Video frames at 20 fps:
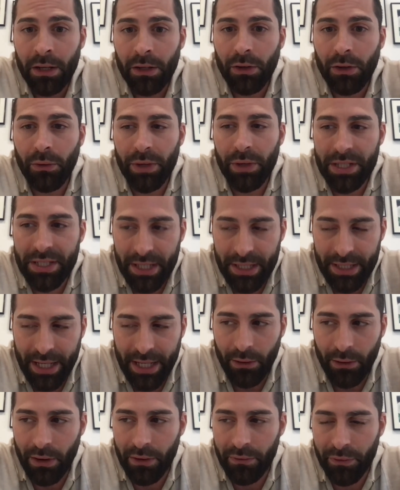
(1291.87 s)
Chris is
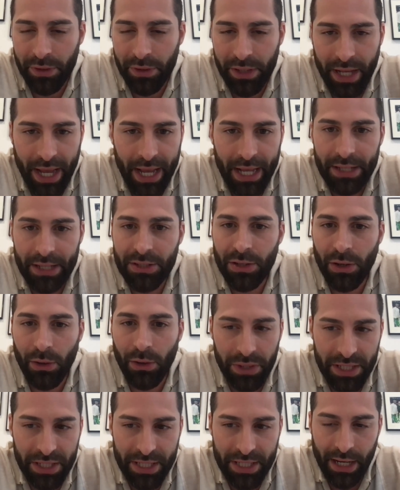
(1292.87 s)
here every day.
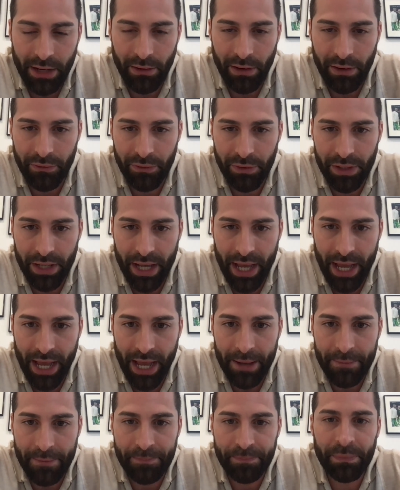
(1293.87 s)
Tony's here every
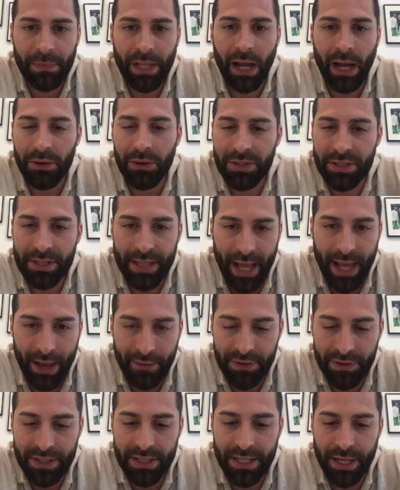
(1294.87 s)
day. Our
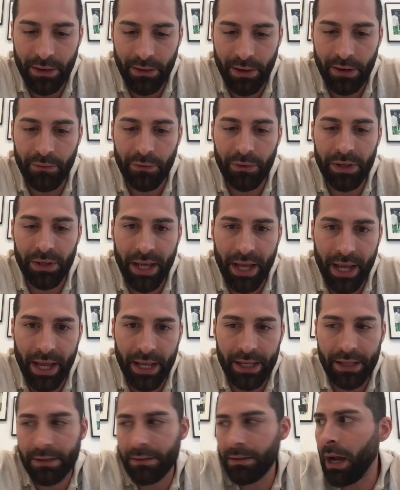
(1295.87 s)
staff is here every day,
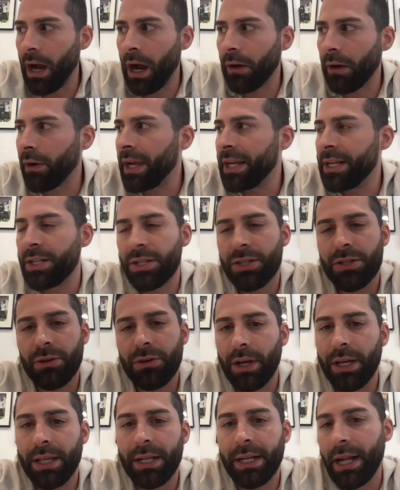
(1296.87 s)
and our agents
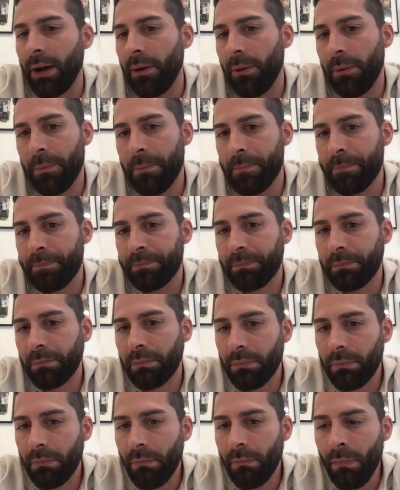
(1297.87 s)
are in and out.
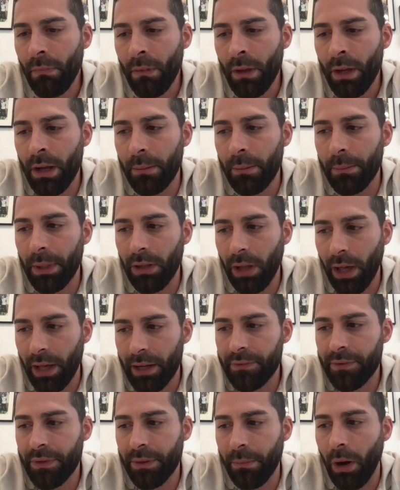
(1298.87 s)
A lot
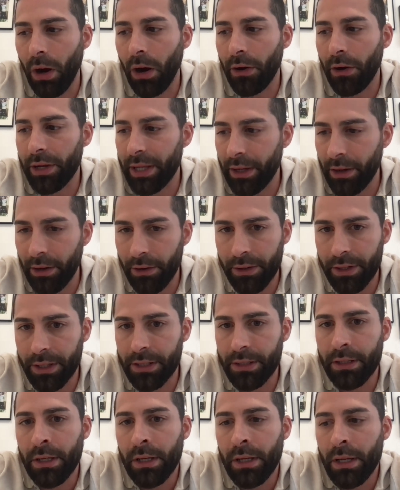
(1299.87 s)
of them are here,
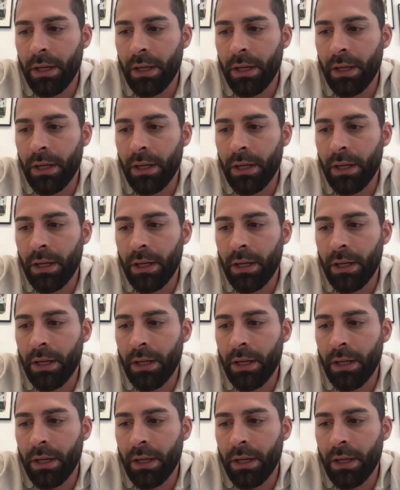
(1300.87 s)
and